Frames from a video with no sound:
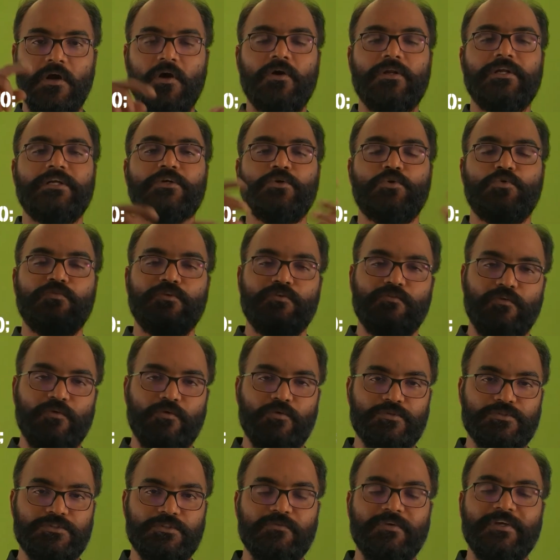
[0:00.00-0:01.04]
or it
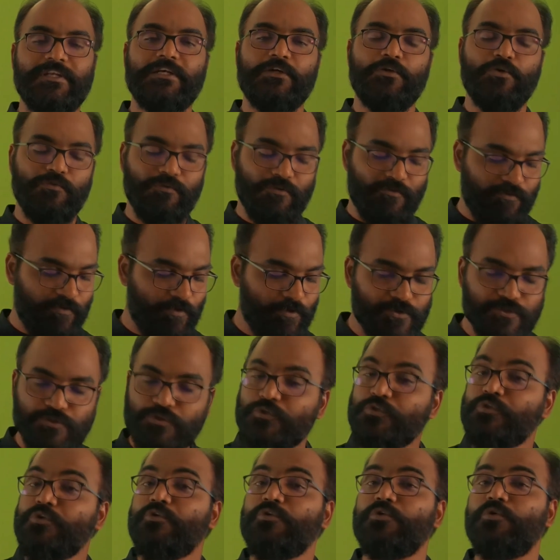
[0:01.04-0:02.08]
overflows. When it overflows,
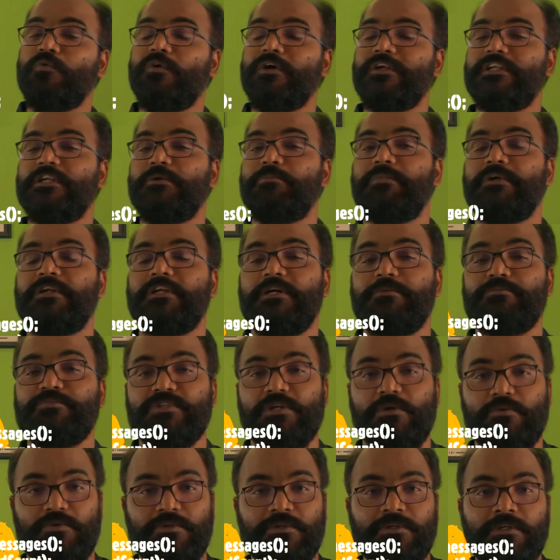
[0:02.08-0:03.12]
you don't know what number
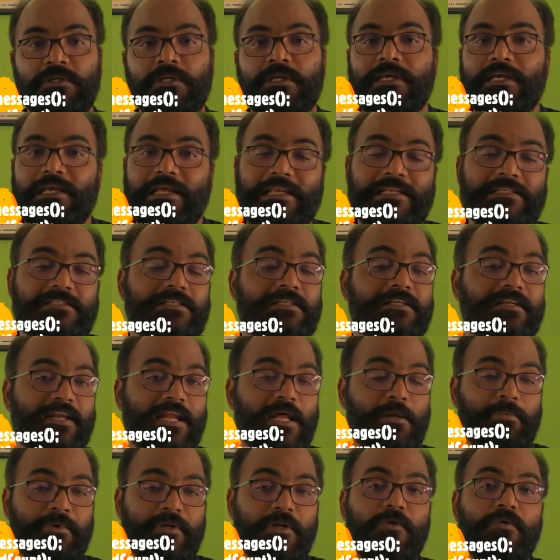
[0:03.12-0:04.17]
comes out. At least in
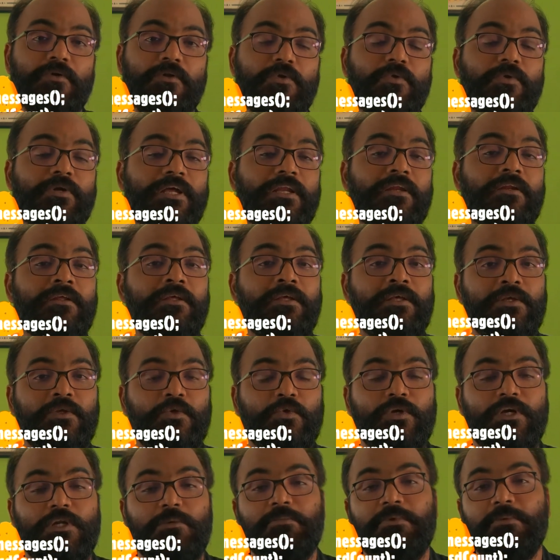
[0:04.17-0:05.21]
wraparound, you
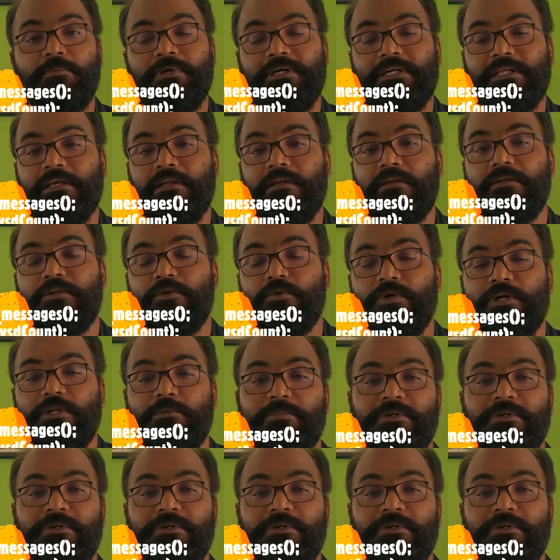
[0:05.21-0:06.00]
can be particular, you